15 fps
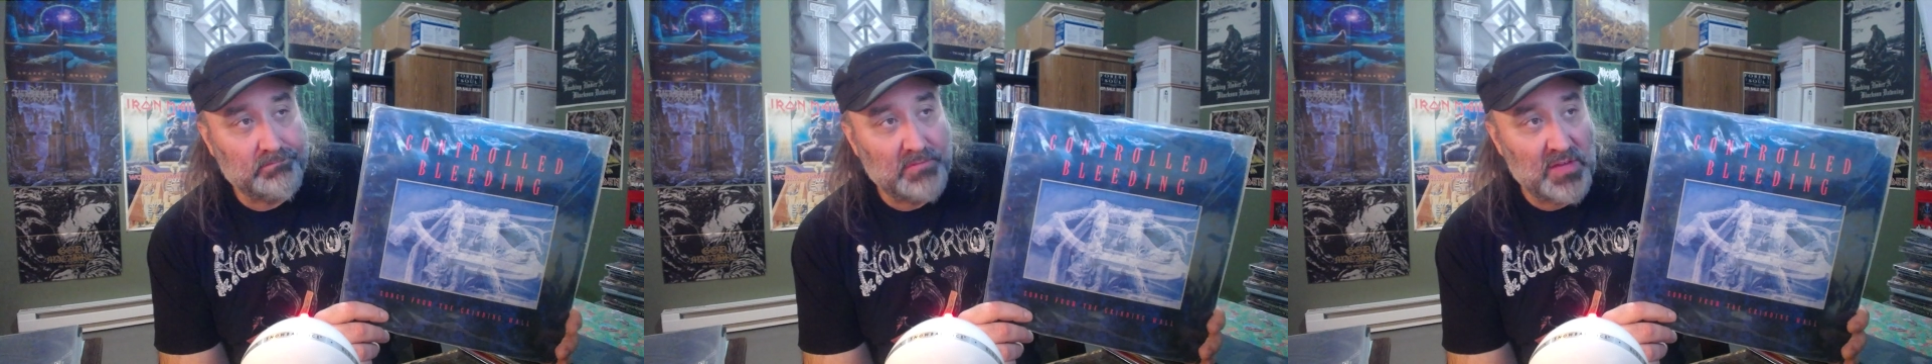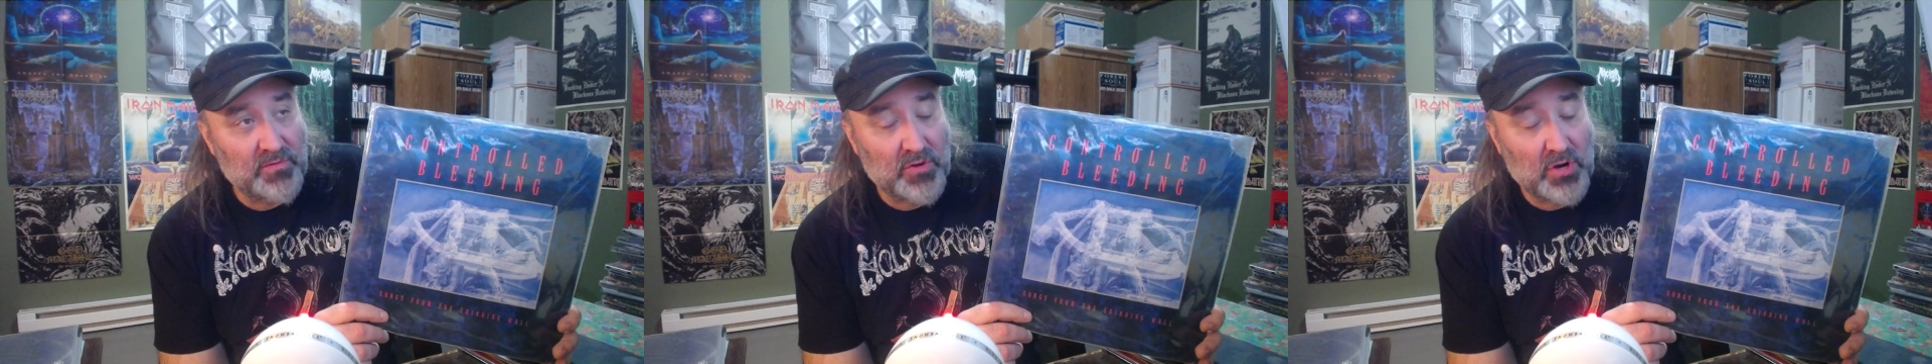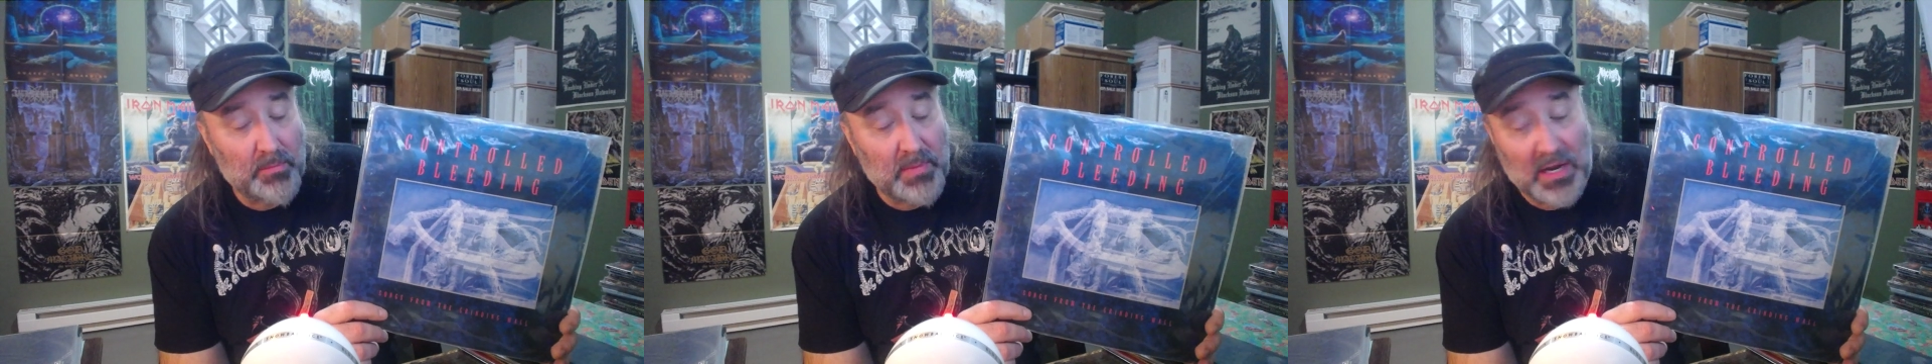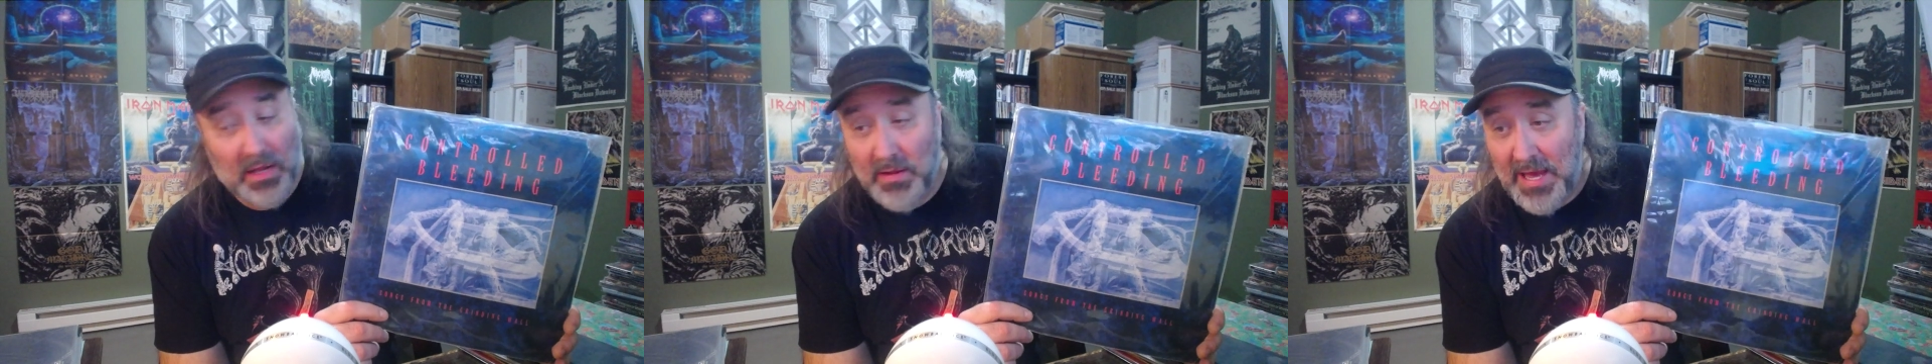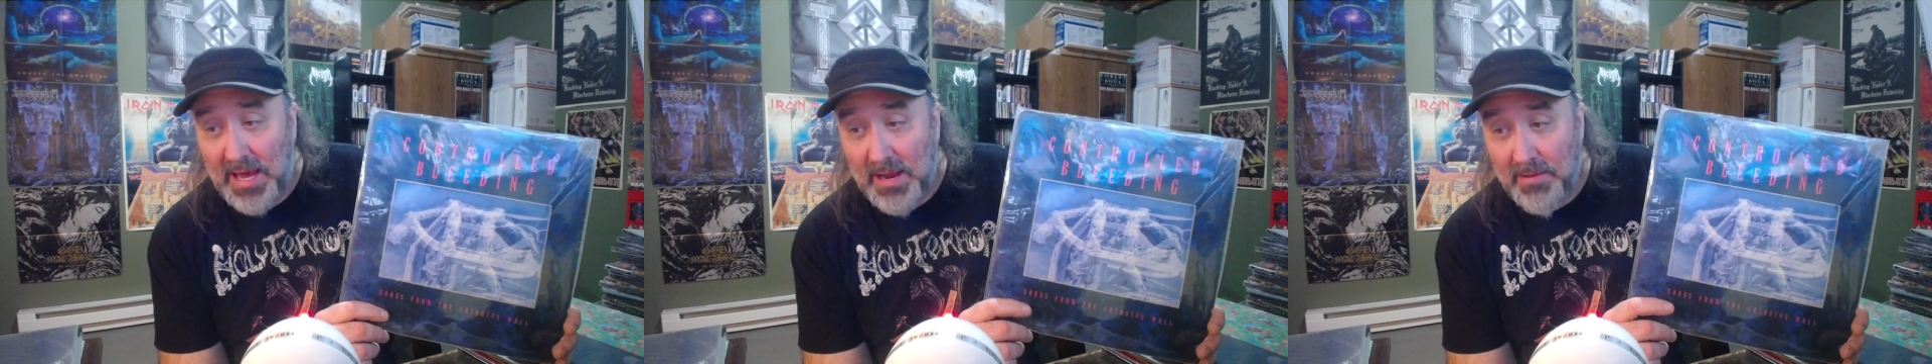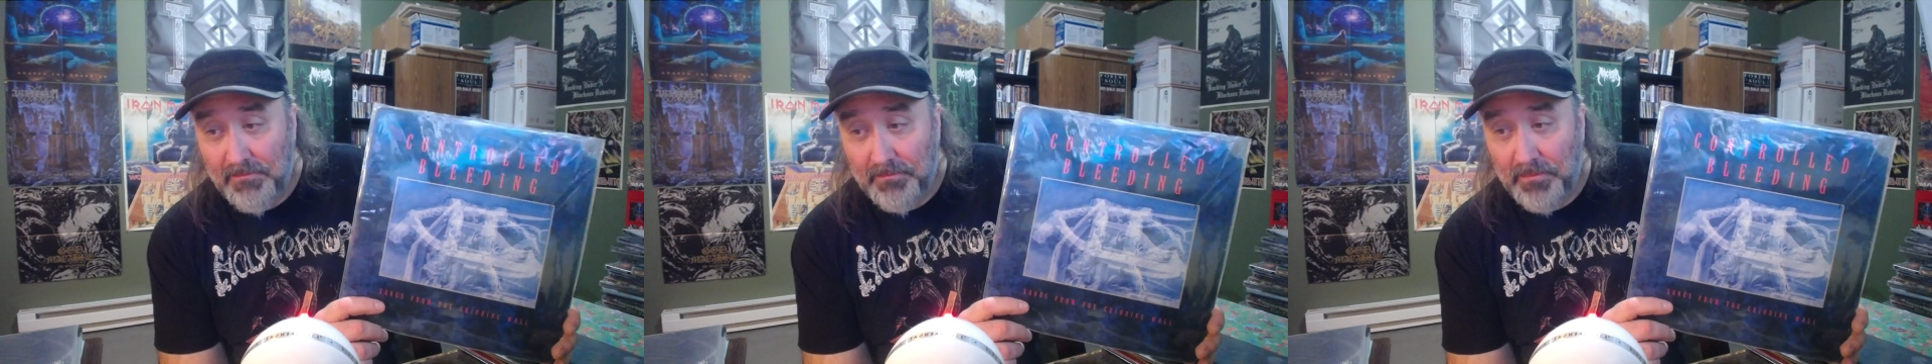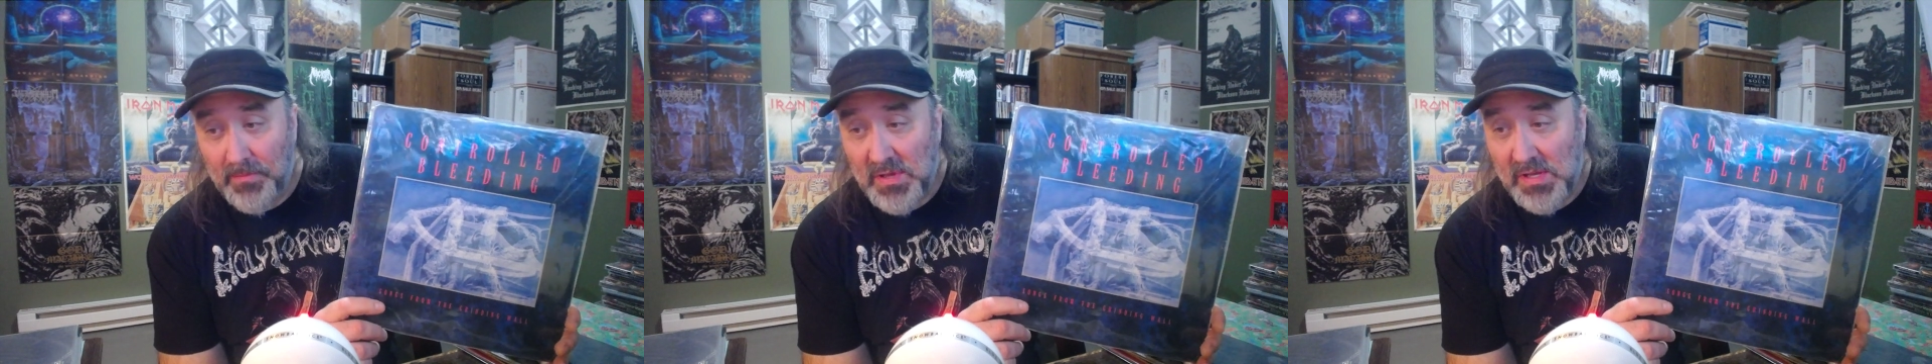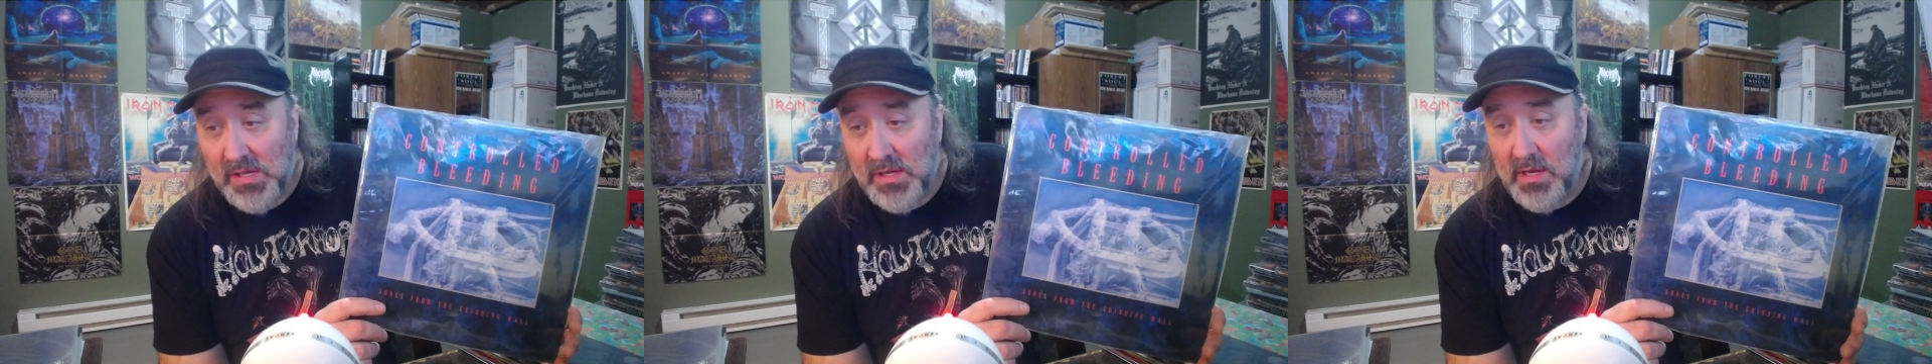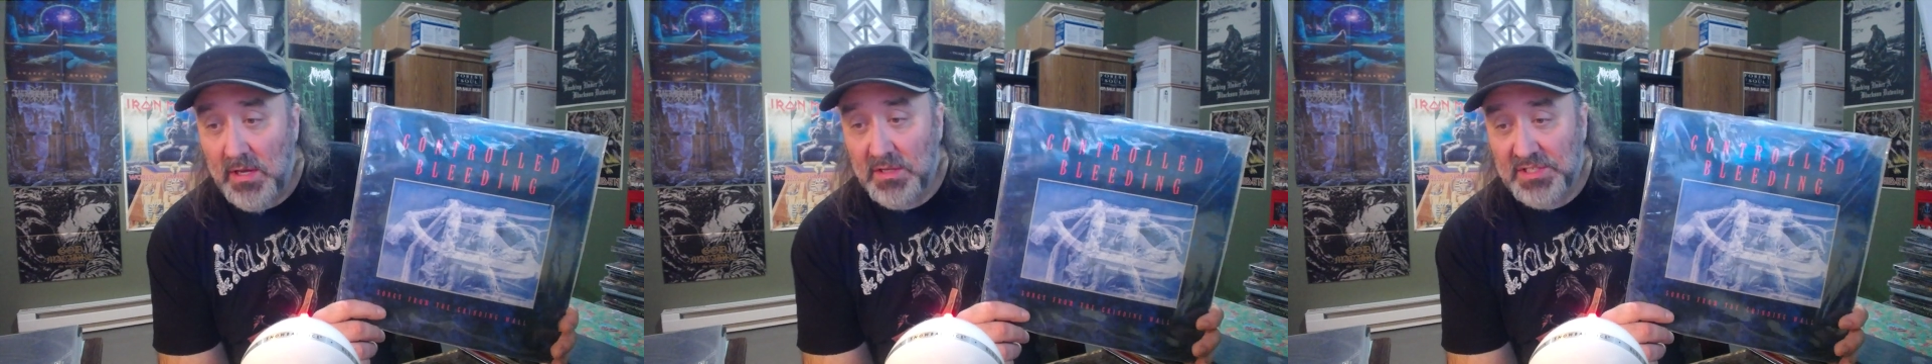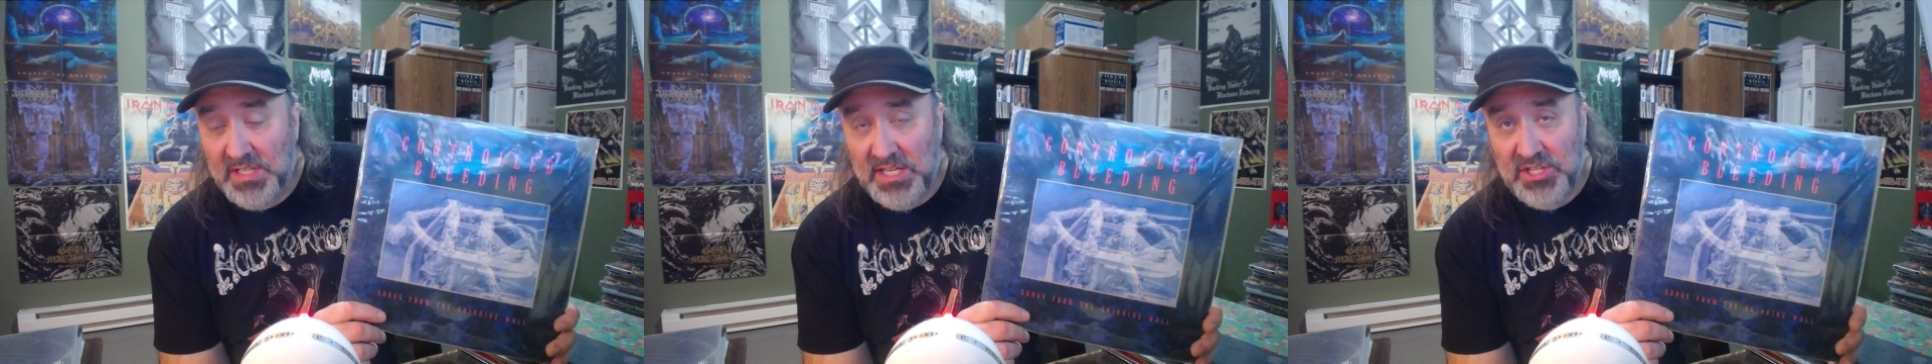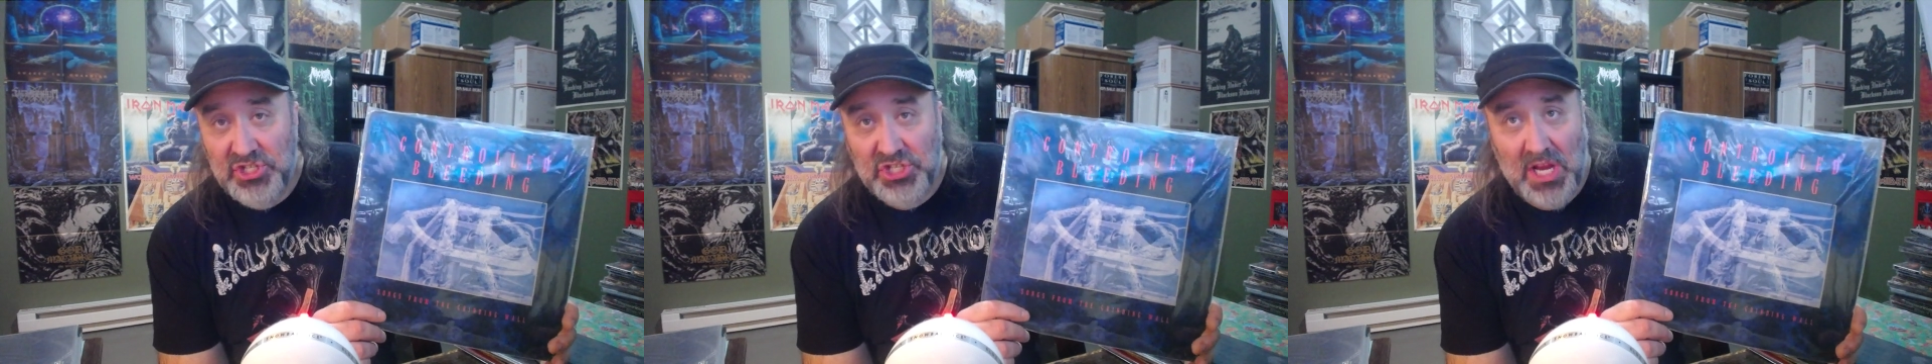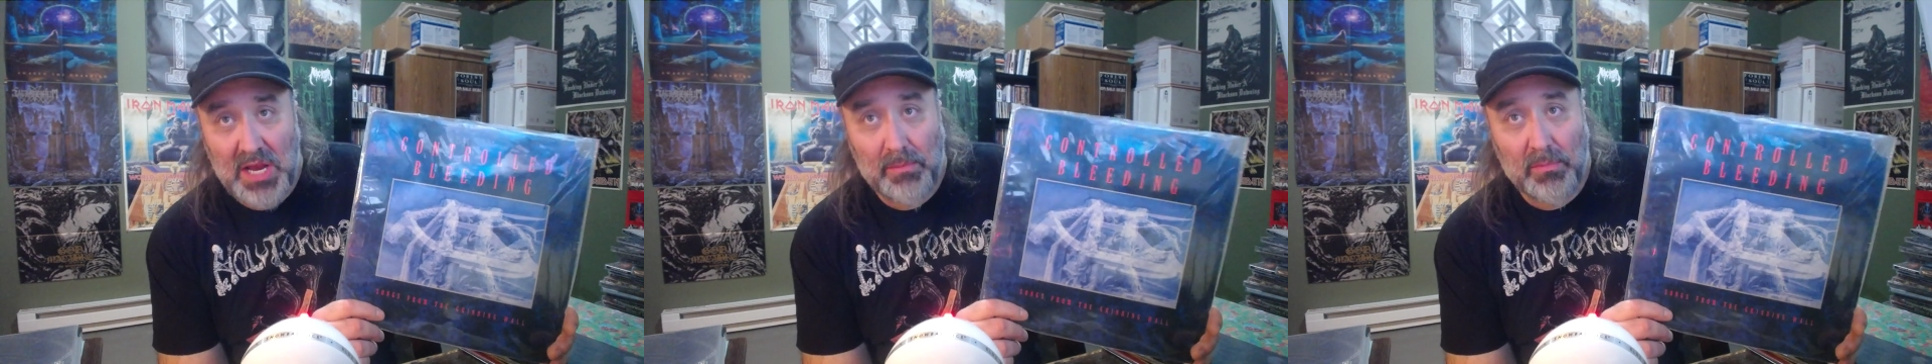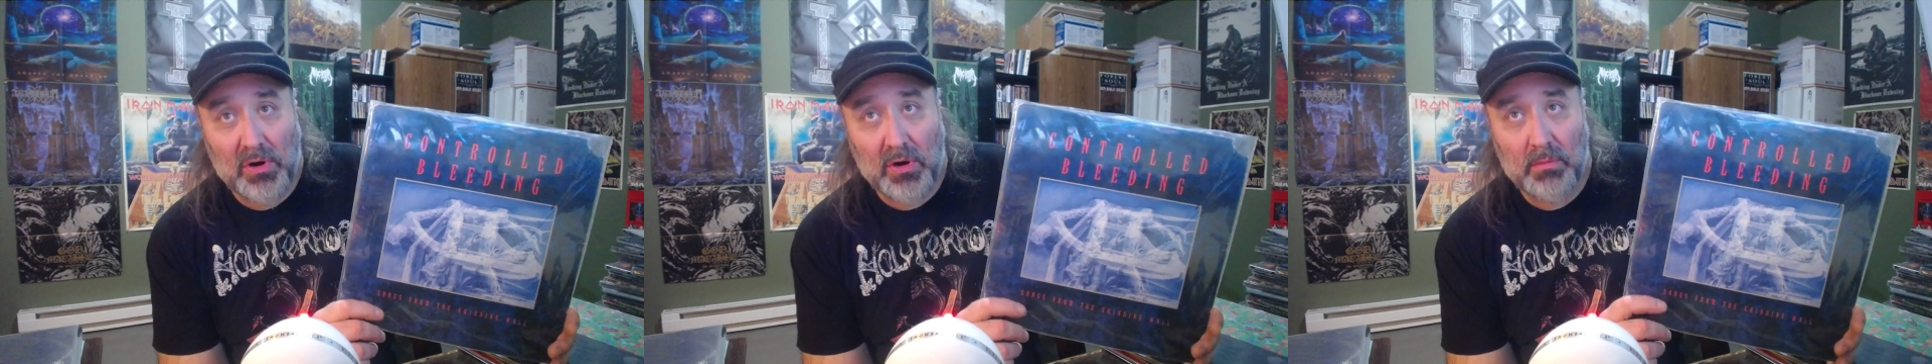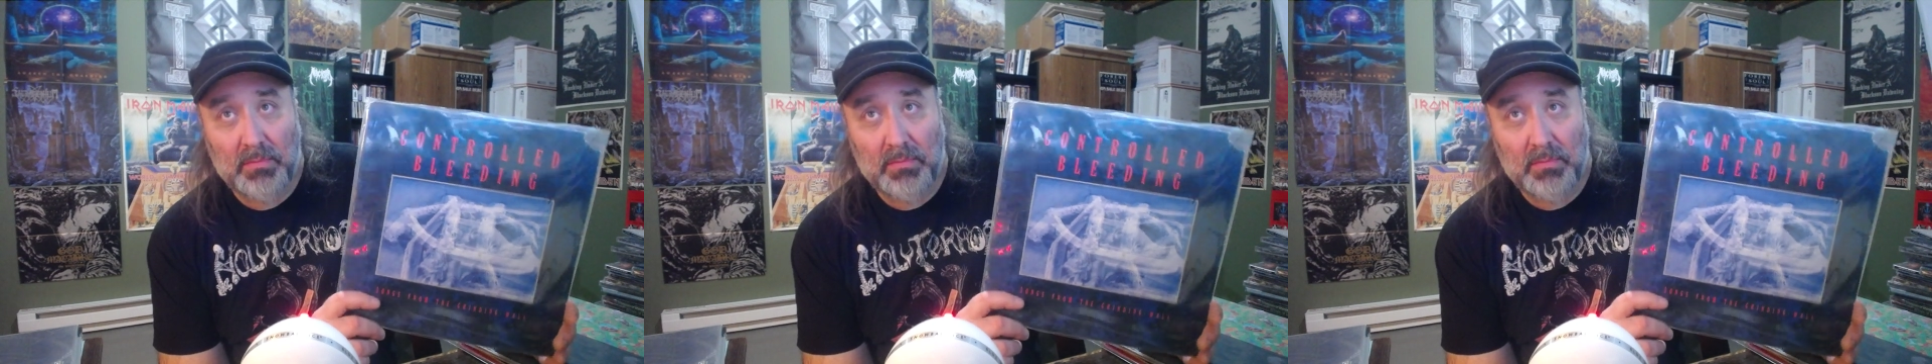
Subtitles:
If you're a metal guy, Skin Chamber